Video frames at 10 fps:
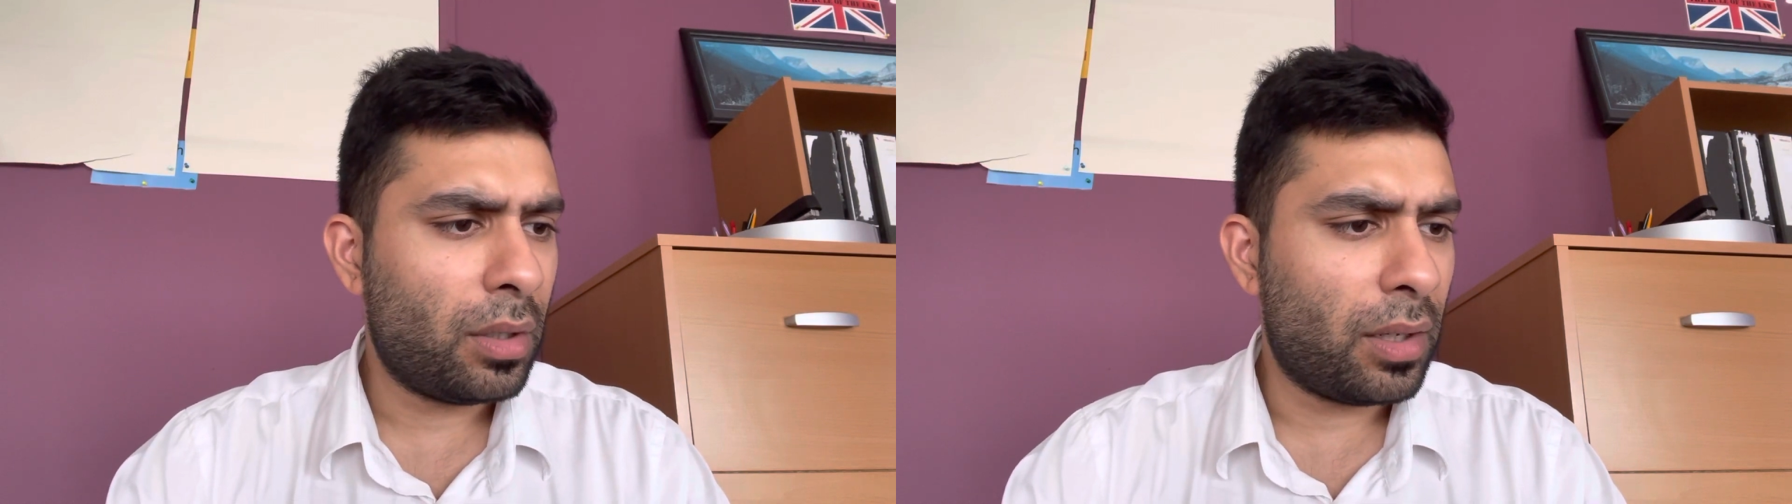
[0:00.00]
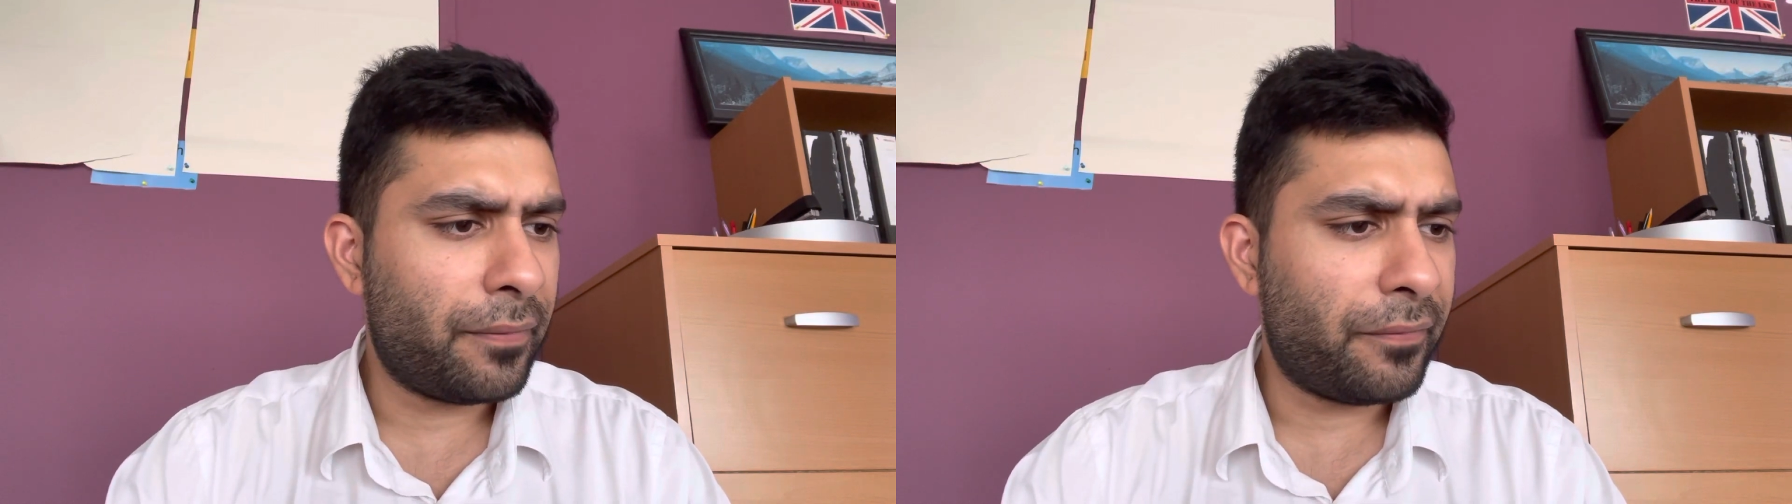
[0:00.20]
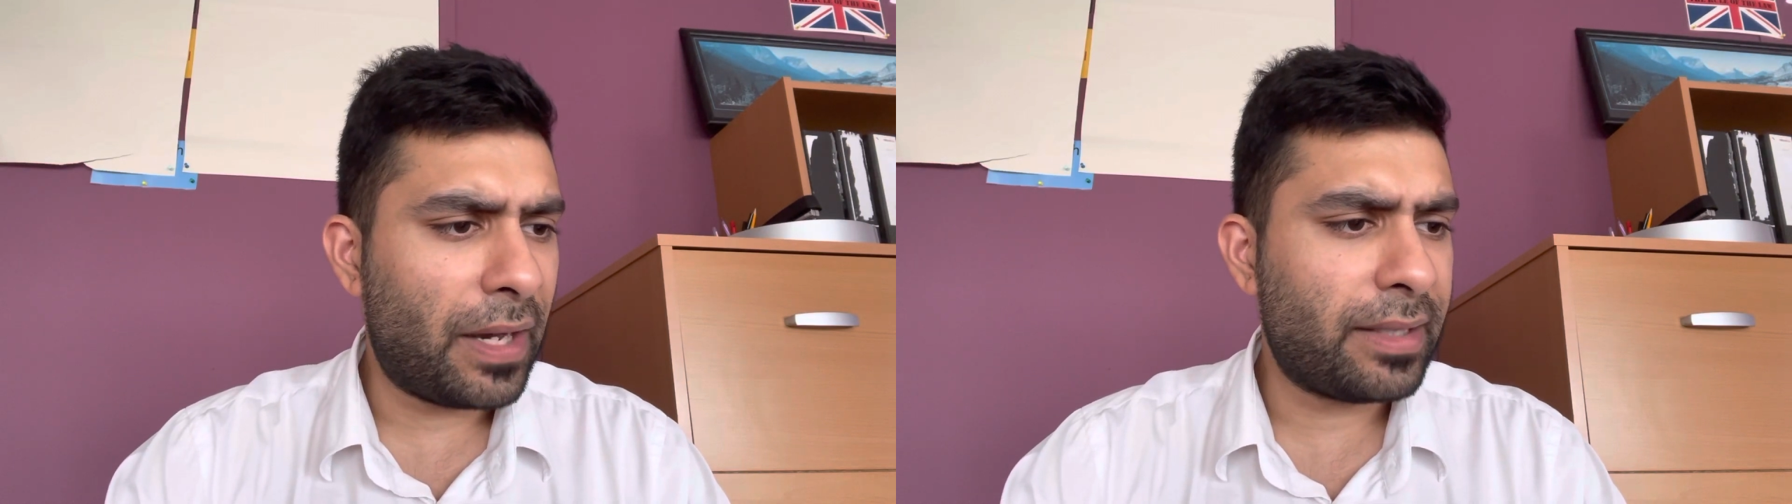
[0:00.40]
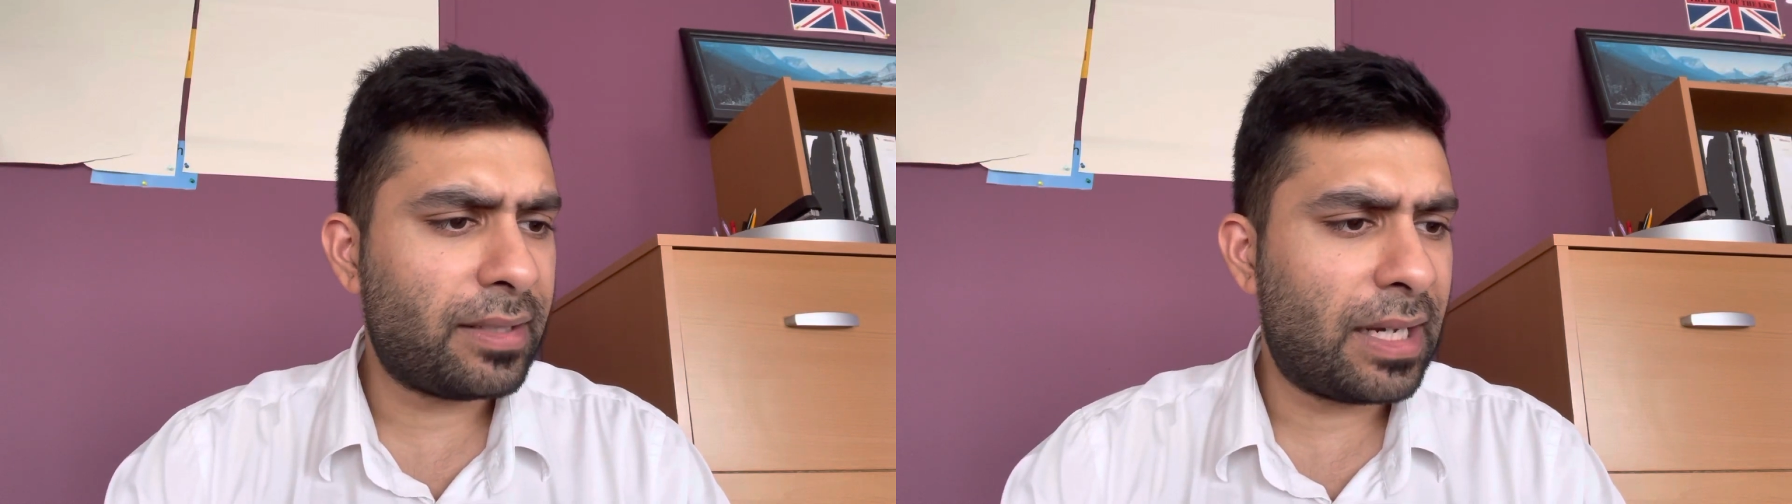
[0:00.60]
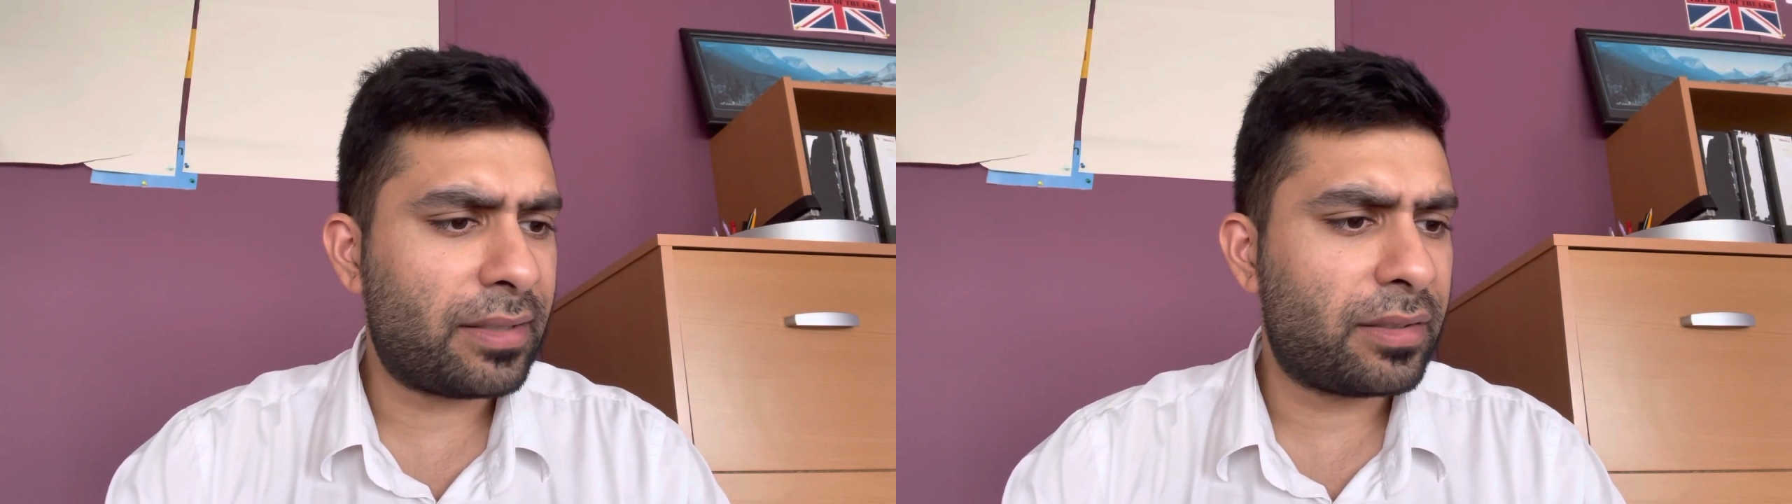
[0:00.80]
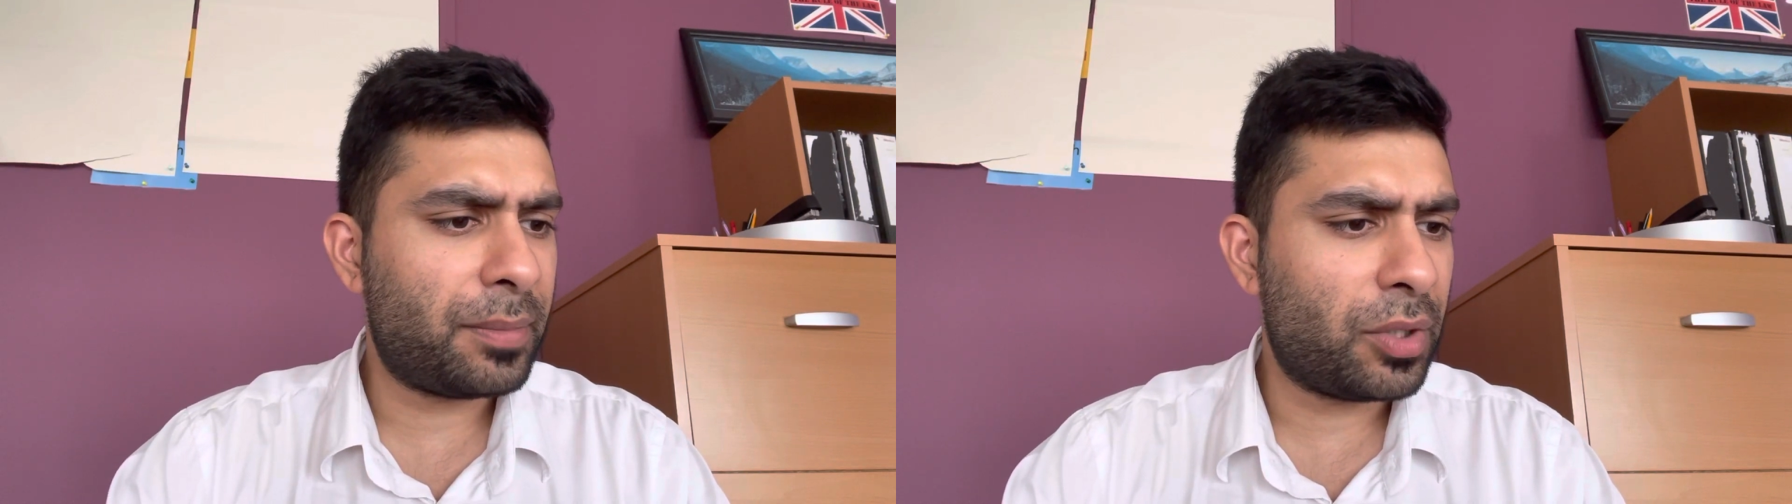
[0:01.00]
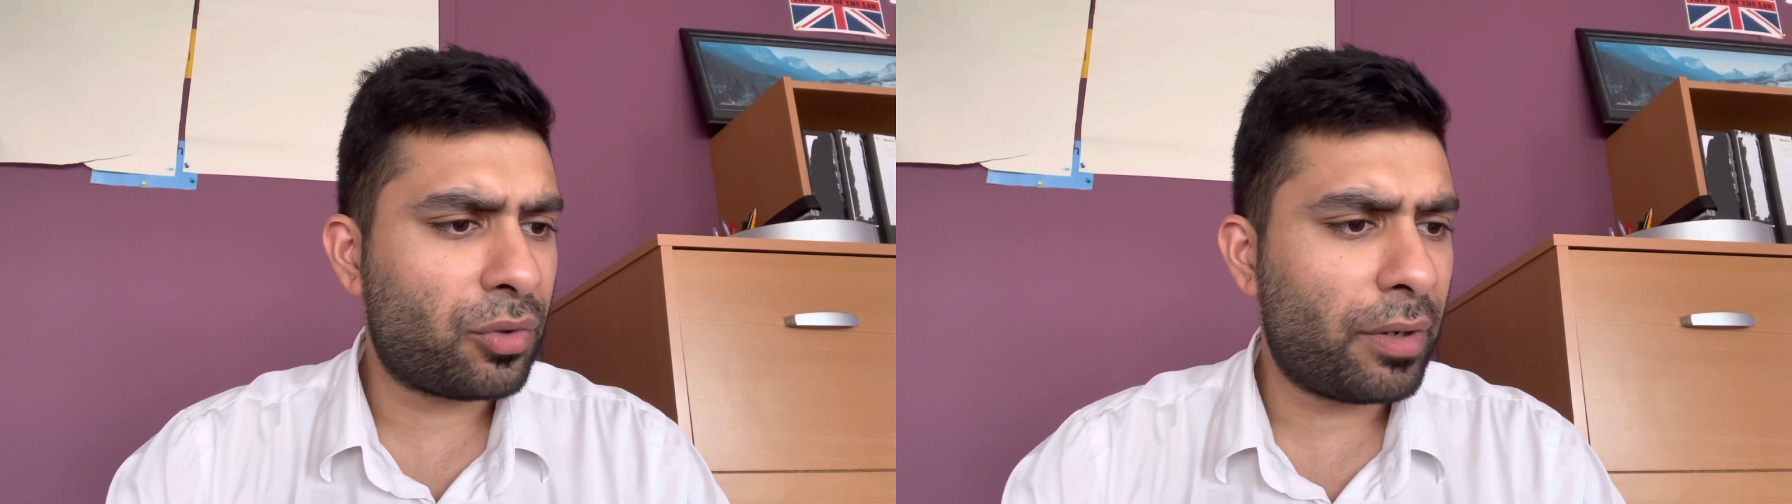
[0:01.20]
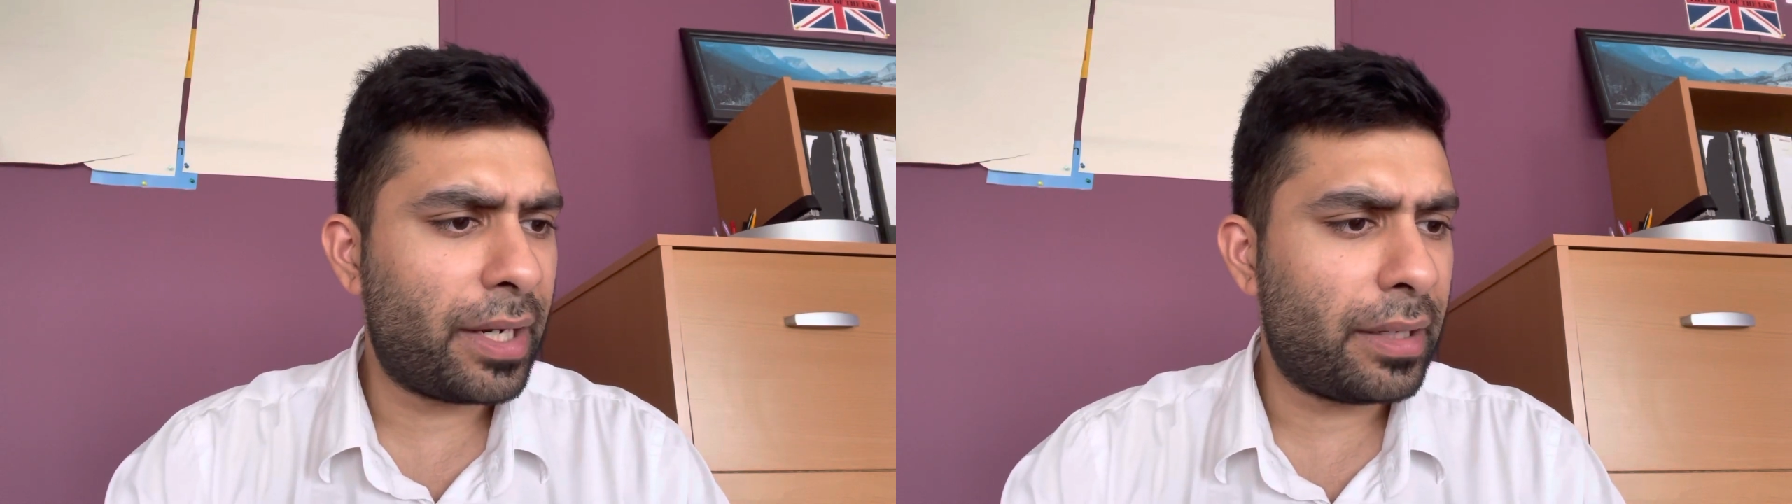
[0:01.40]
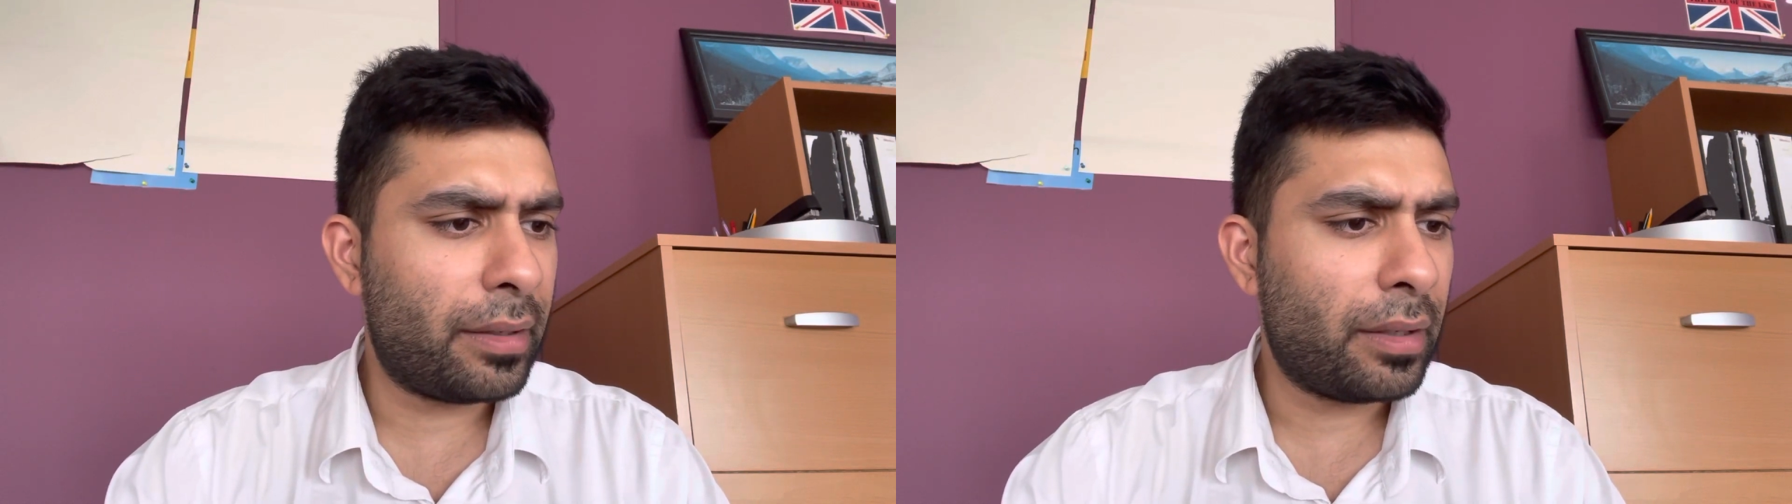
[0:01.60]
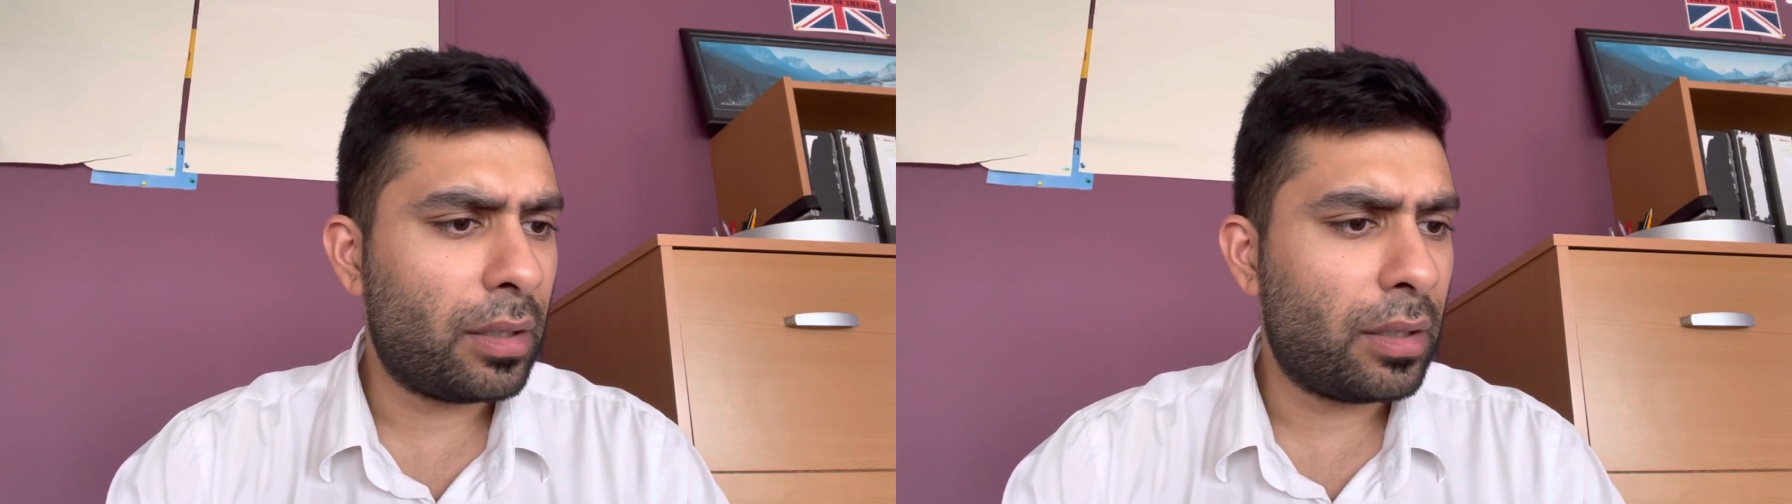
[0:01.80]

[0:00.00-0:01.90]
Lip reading: A fighter has to be trained